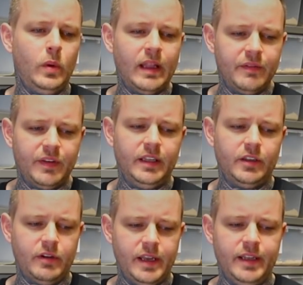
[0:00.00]
I'm thinking
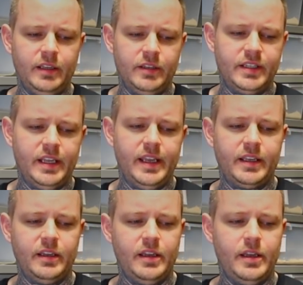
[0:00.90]
of creating a
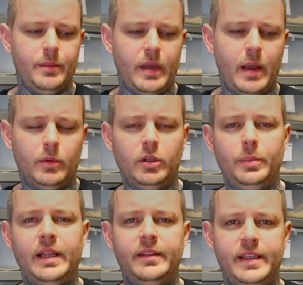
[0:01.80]
snake, I'm going to
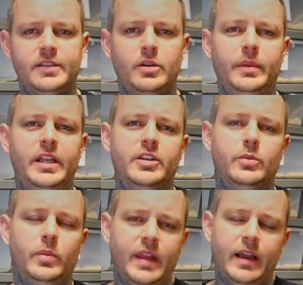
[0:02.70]
blend this
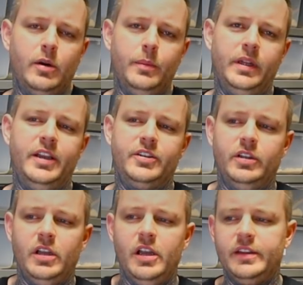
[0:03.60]
combination with that
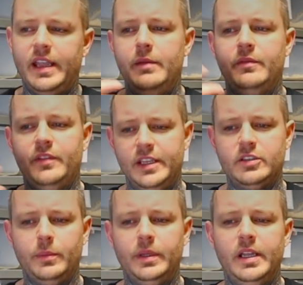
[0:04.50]
combination and aim for this
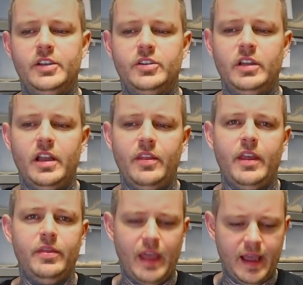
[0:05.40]
combination, and
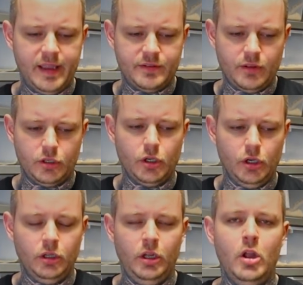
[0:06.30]
then that is the
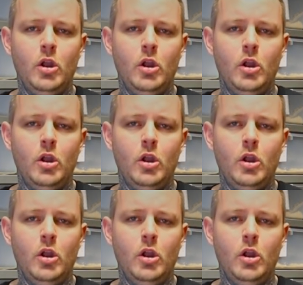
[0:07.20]
goal.